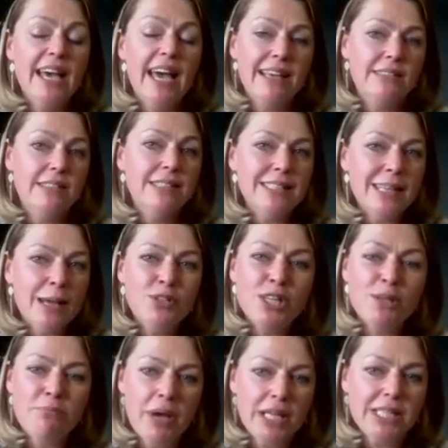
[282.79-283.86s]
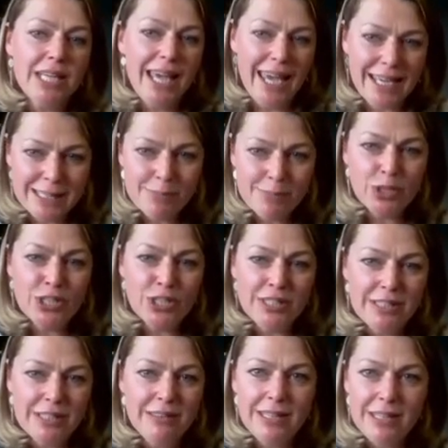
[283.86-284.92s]
as the subject matter experts
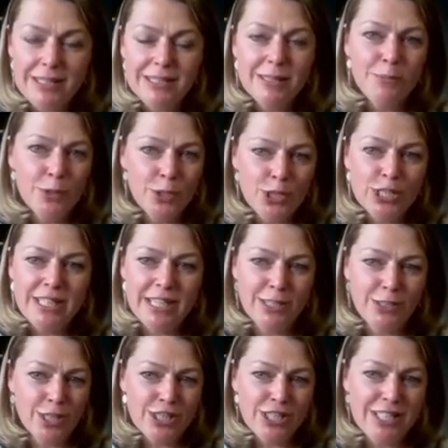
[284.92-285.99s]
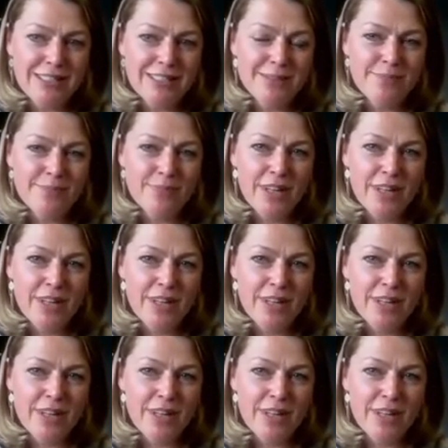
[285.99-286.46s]
in these emerging technologies.